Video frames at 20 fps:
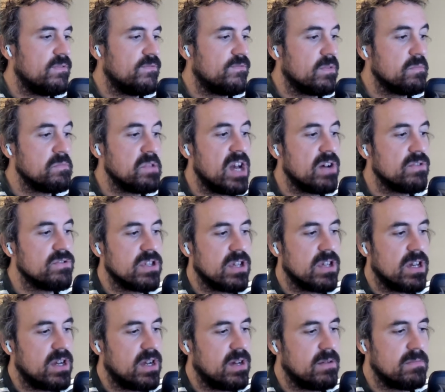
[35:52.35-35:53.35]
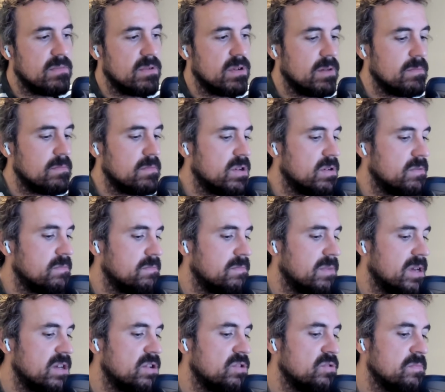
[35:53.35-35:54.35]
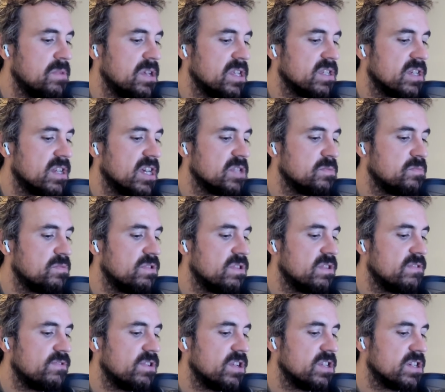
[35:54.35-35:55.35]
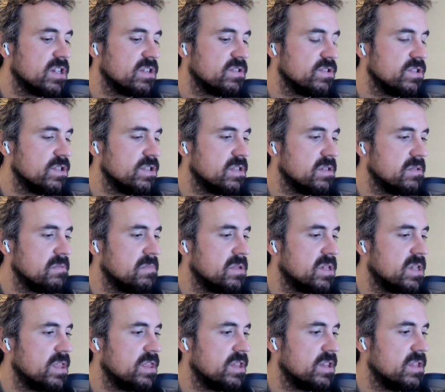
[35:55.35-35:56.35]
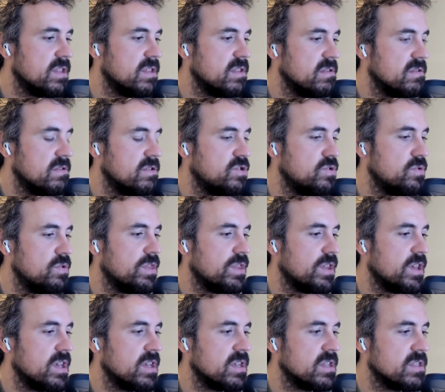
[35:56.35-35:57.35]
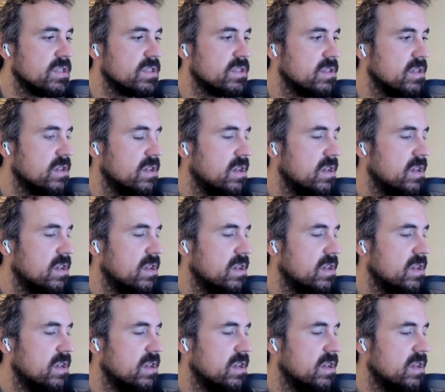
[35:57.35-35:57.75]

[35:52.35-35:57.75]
from the outside, I'm by no means an expert in the French ecosystem, but I think two things,